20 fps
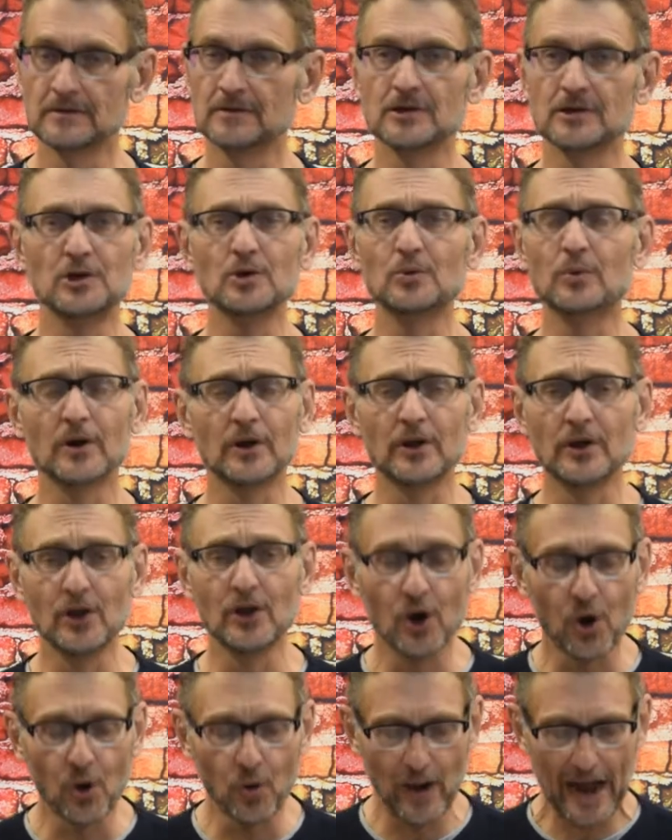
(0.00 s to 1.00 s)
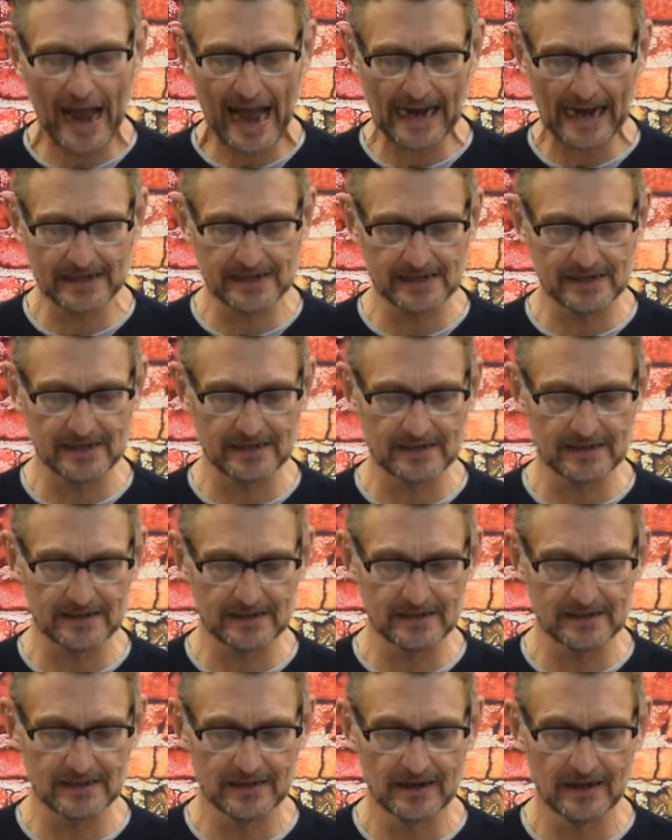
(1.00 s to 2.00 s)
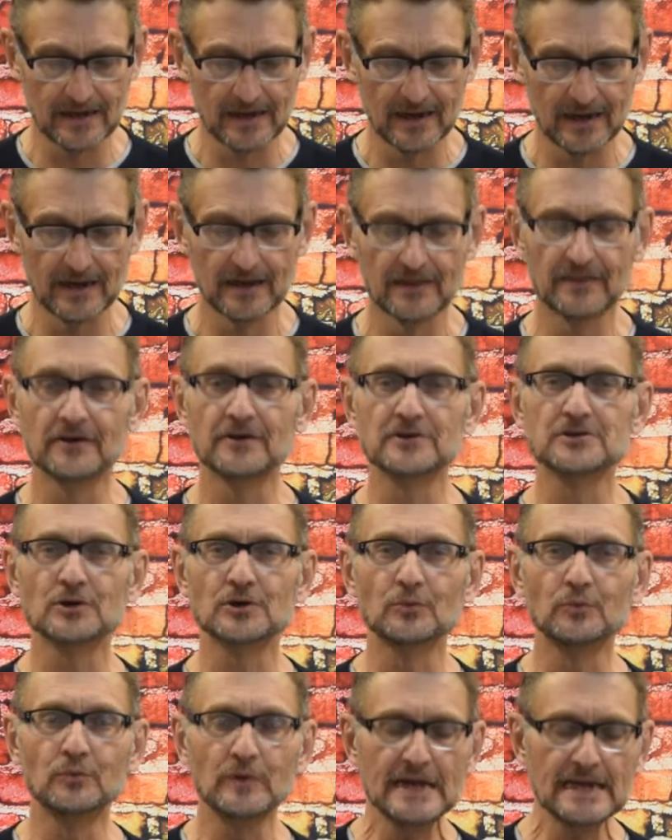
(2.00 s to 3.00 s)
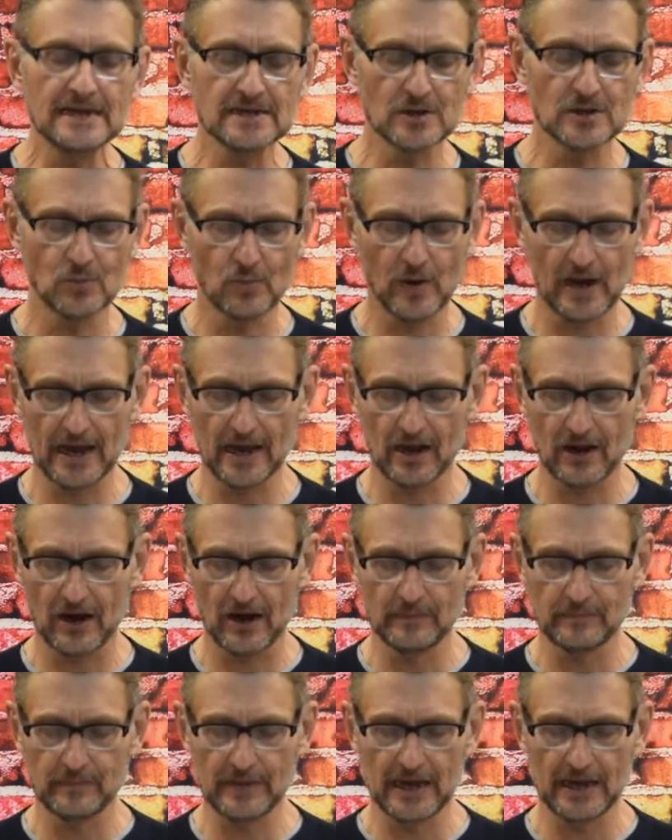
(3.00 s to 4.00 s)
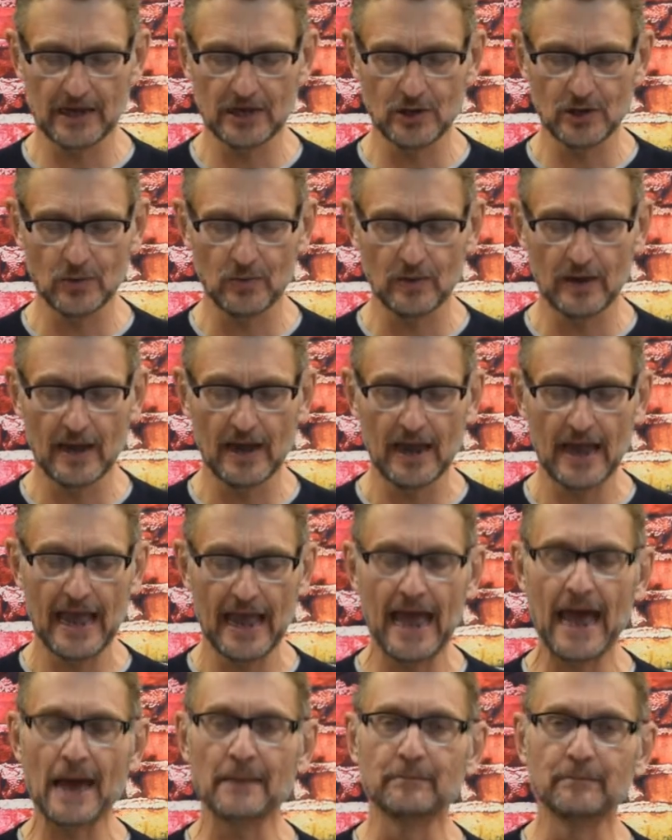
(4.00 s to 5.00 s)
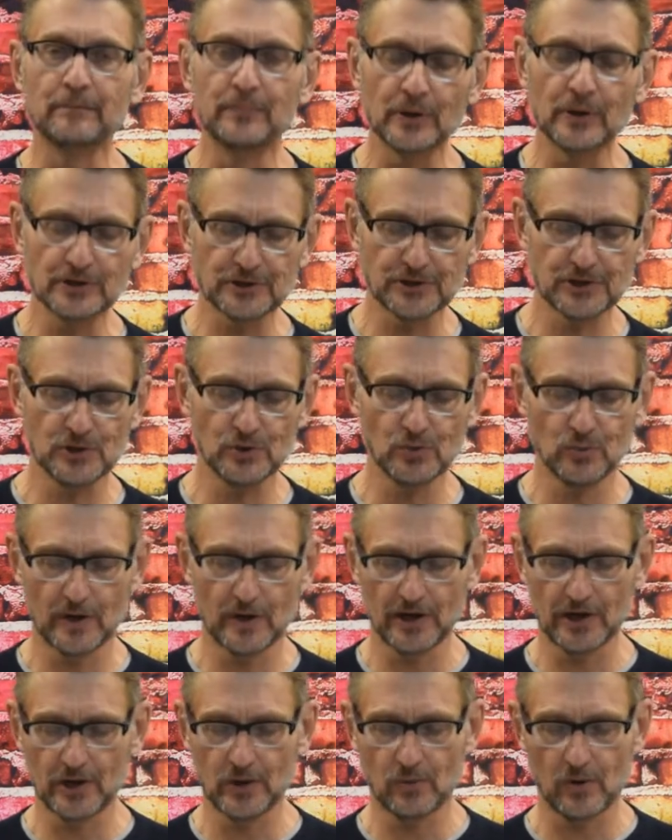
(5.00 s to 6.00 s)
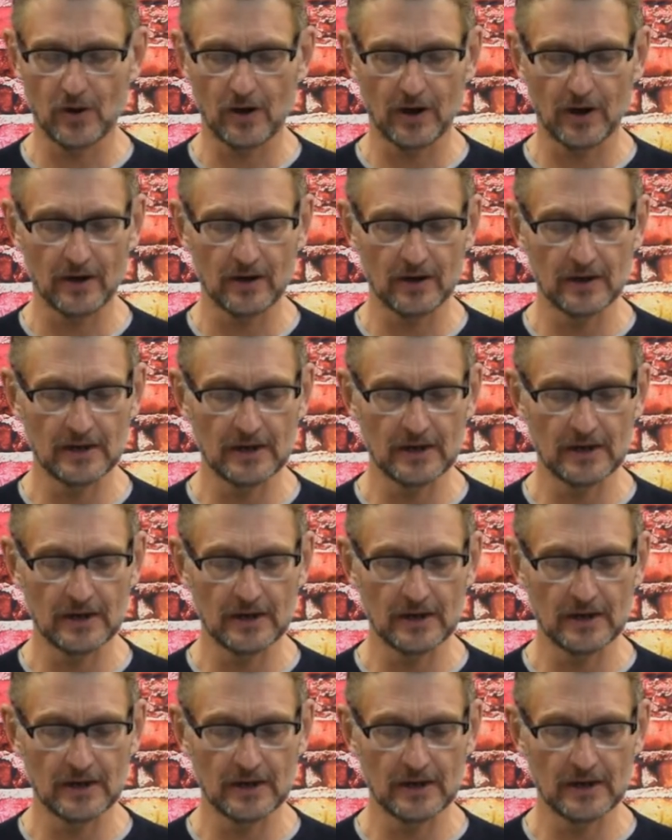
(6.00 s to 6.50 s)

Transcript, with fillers: You are no accident. There's a reason why God made you and put you where you are.